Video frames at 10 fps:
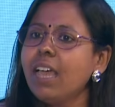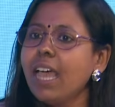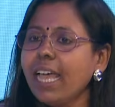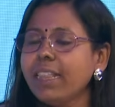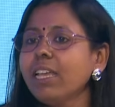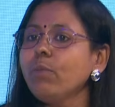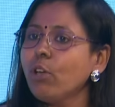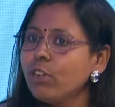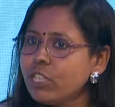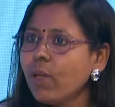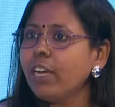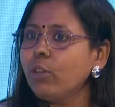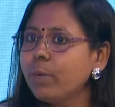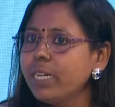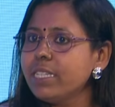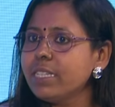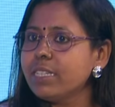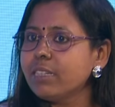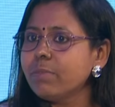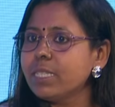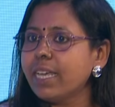And then we also had to build systems